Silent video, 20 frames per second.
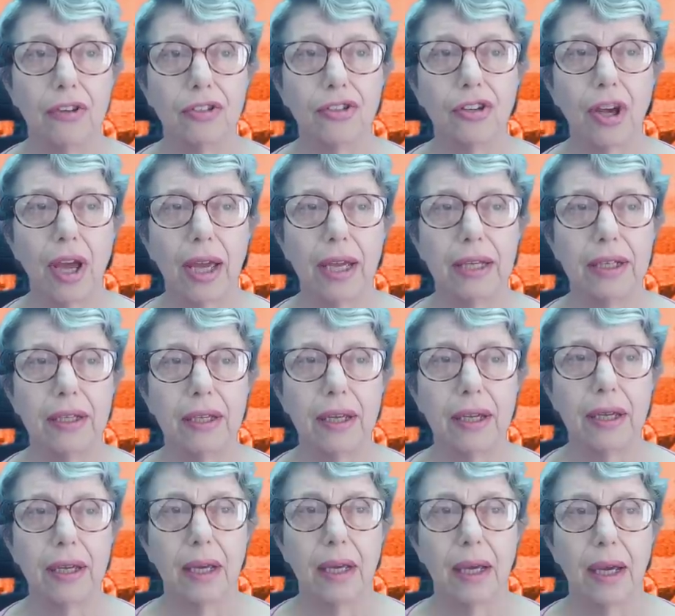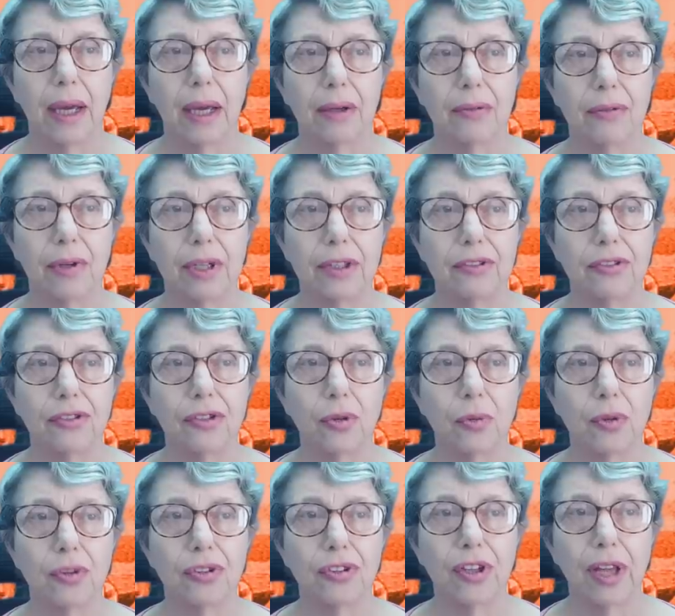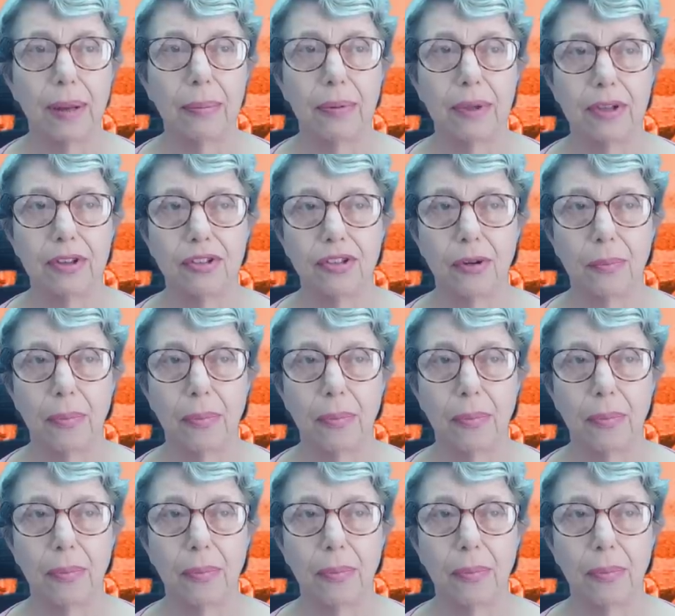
China uh, raised to establish